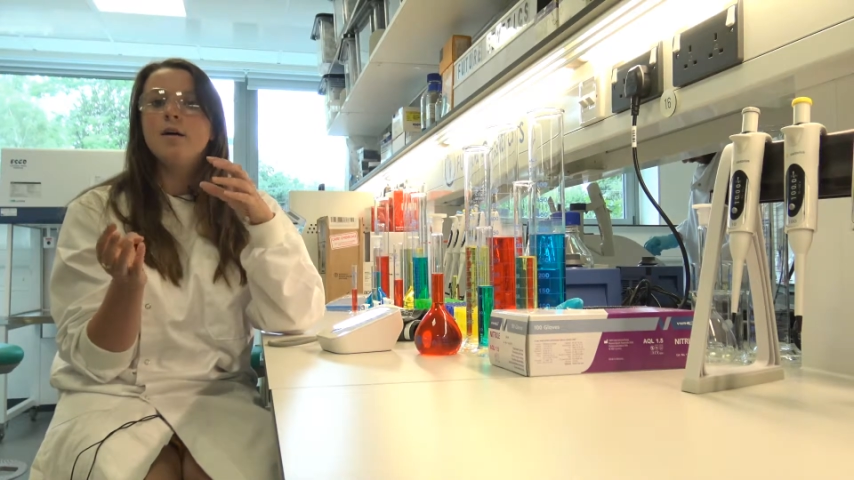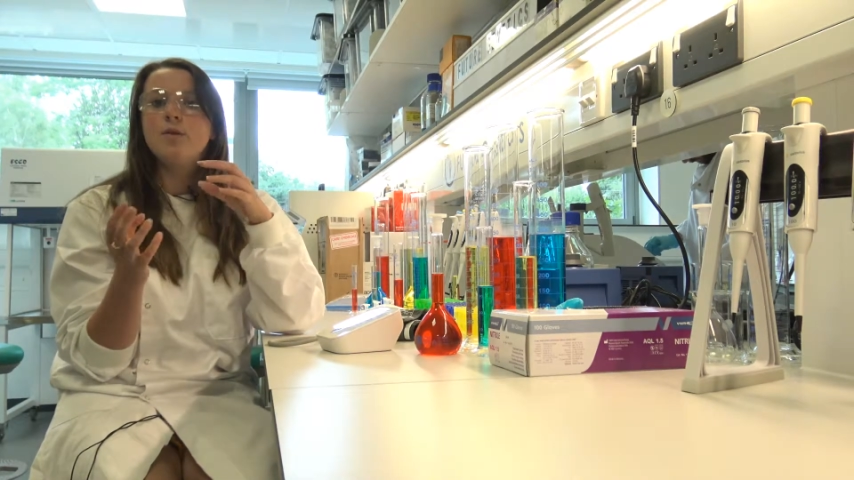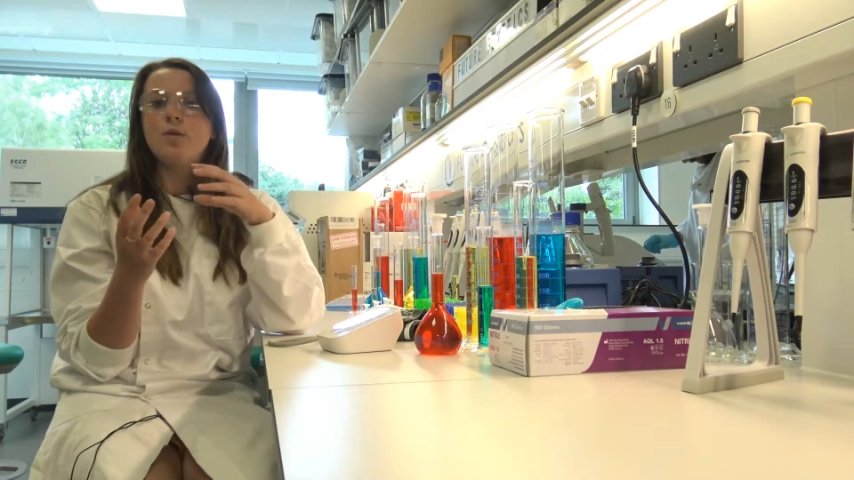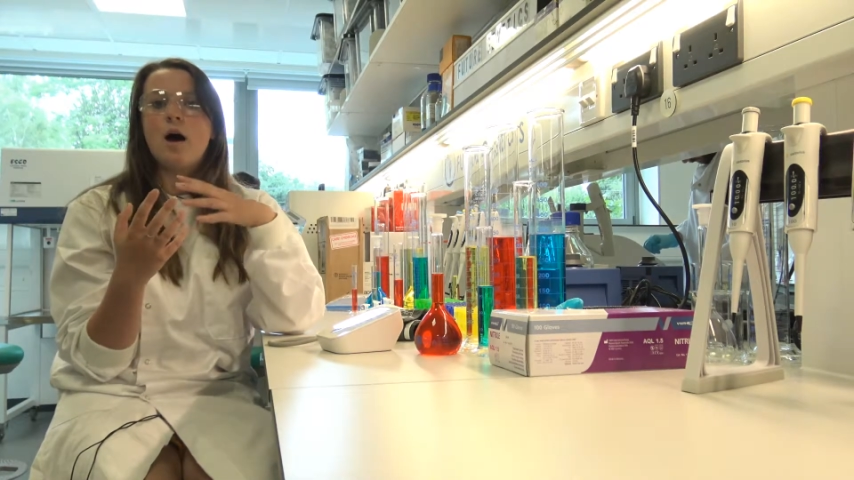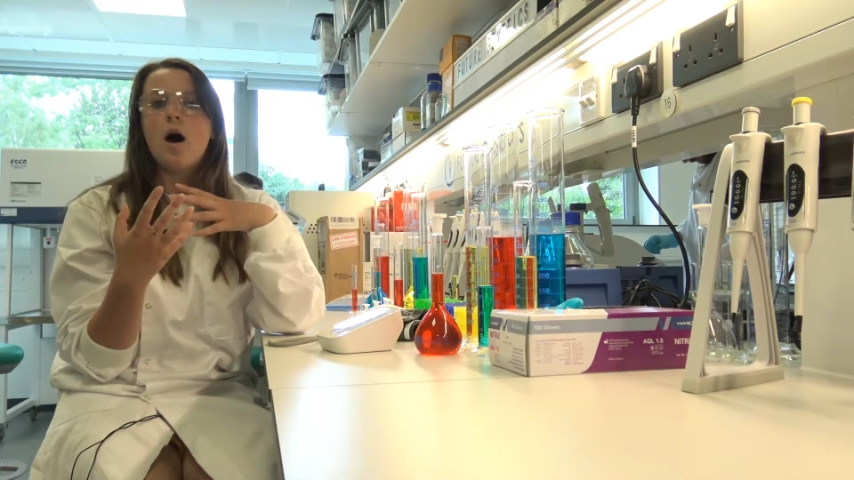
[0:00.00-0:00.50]

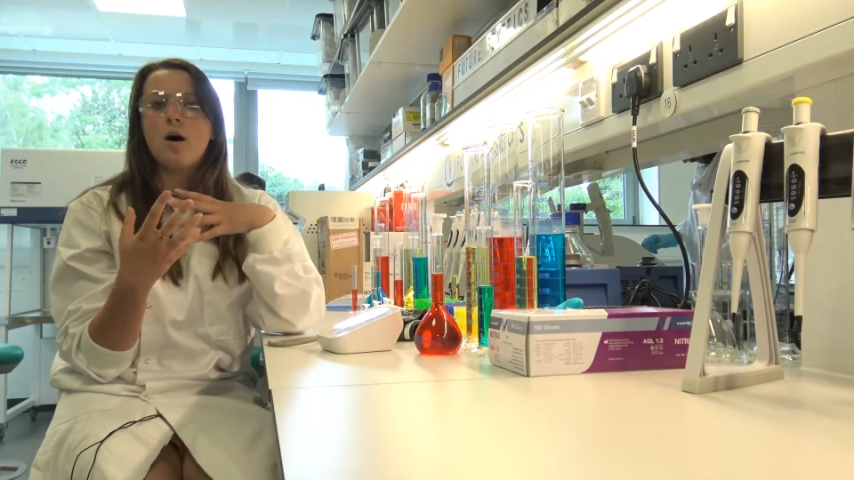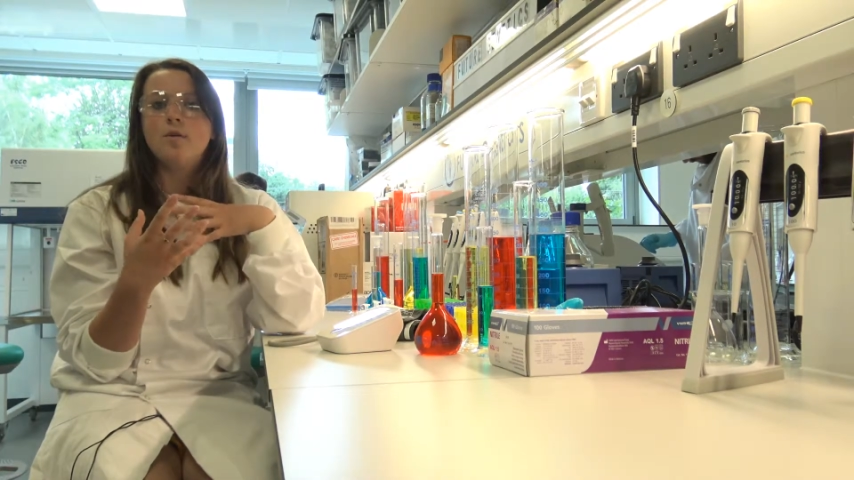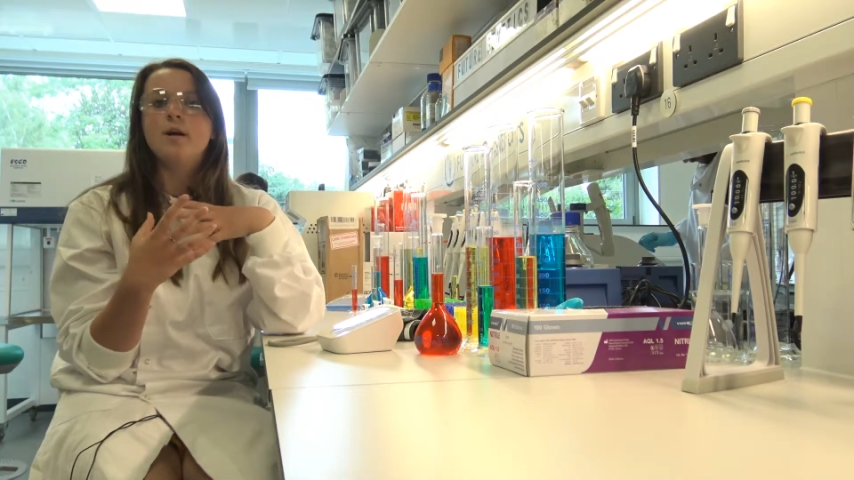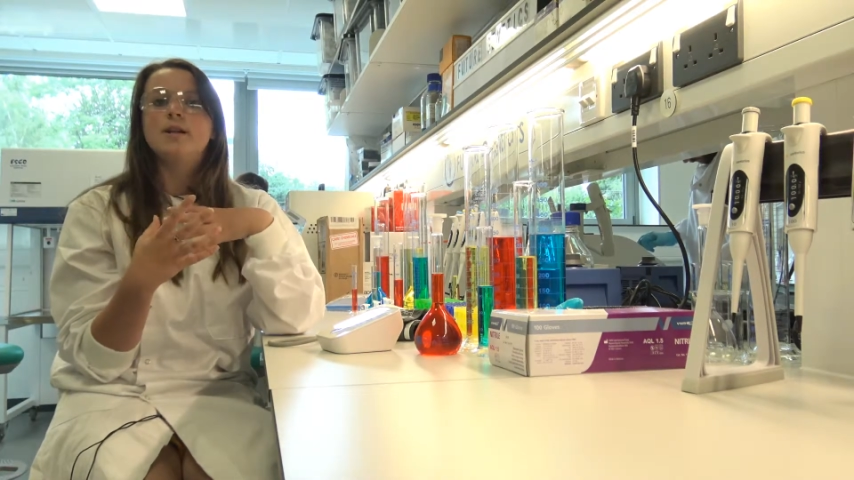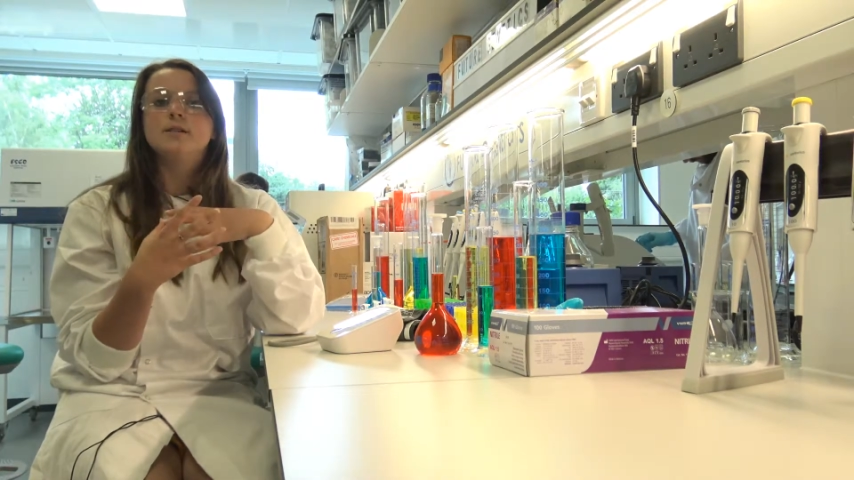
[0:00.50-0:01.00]
that their
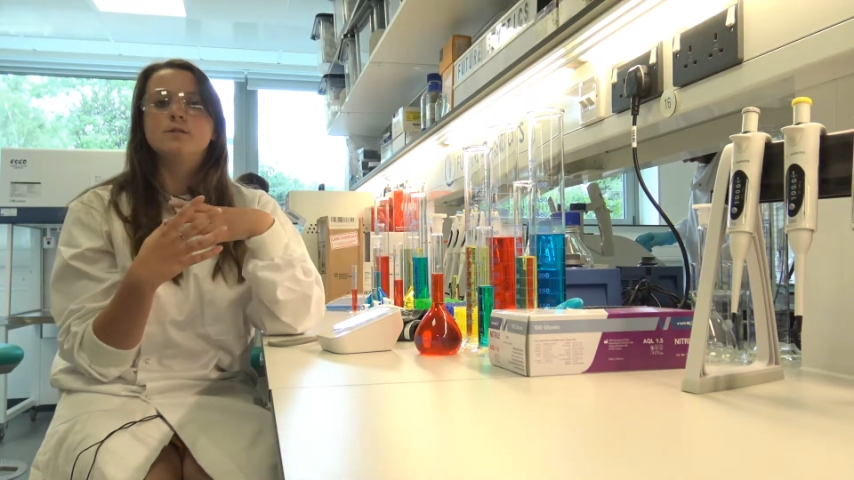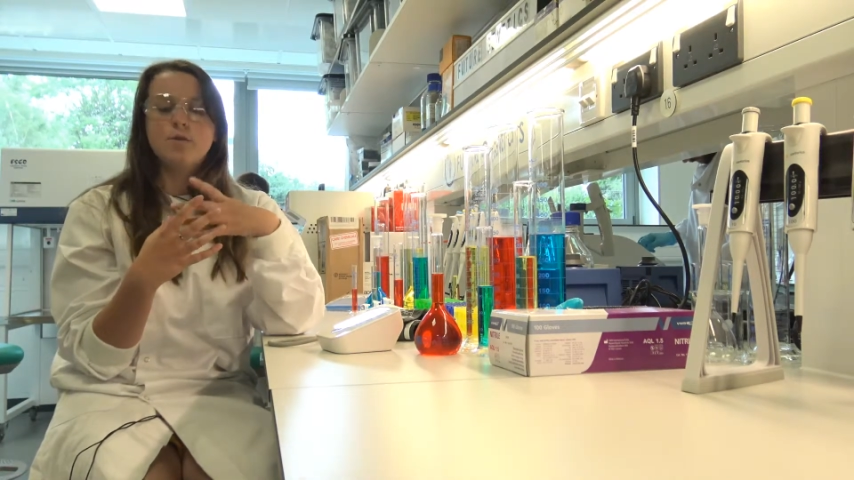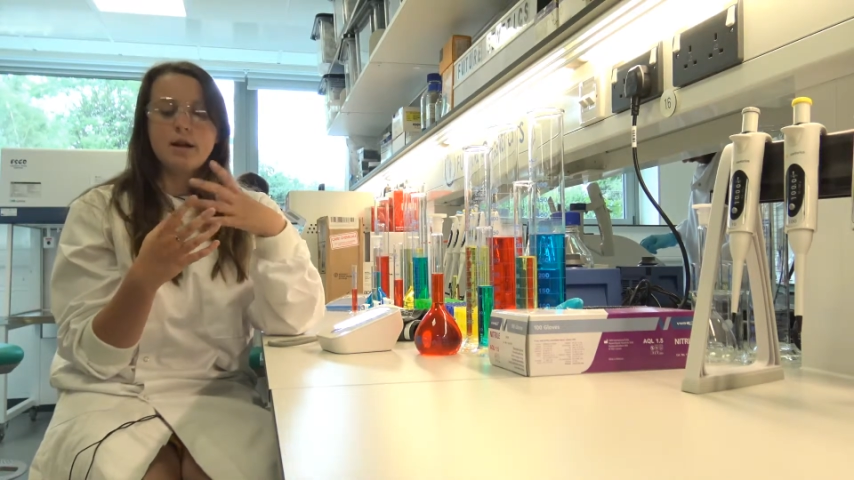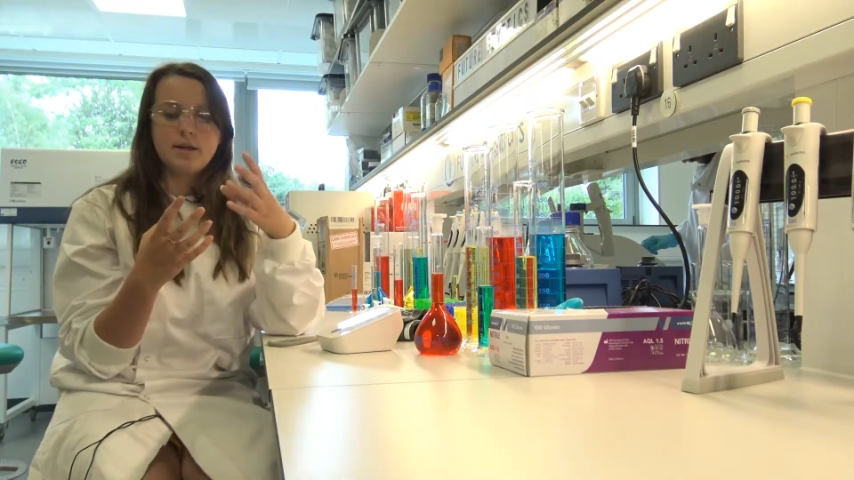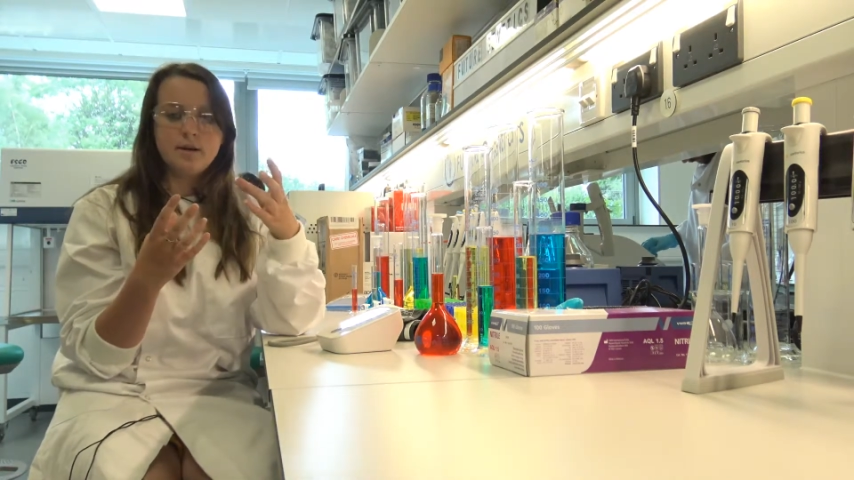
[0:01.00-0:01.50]
heart rate is
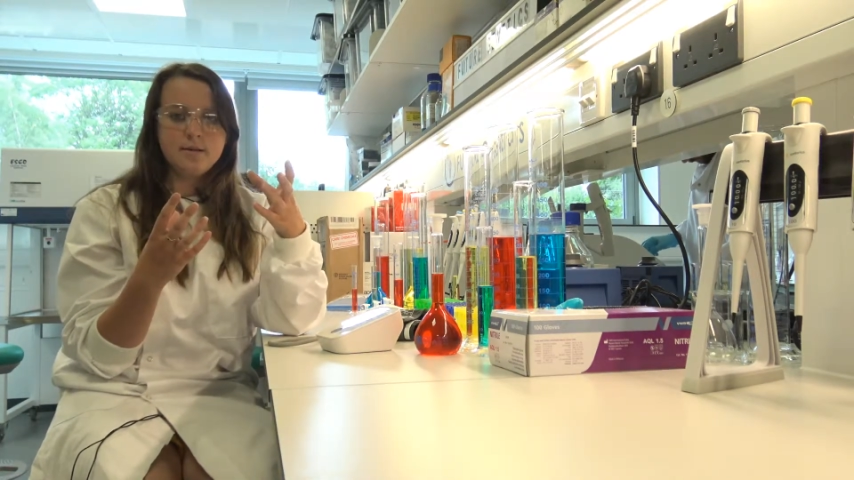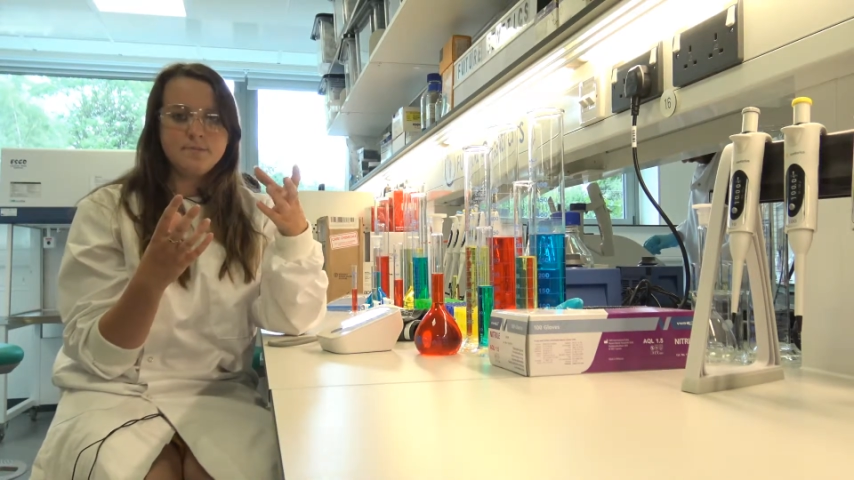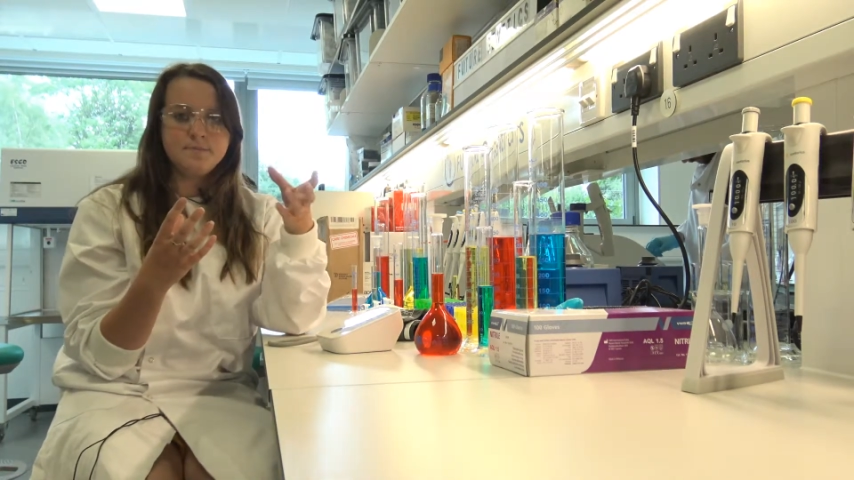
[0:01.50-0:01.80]
irregular.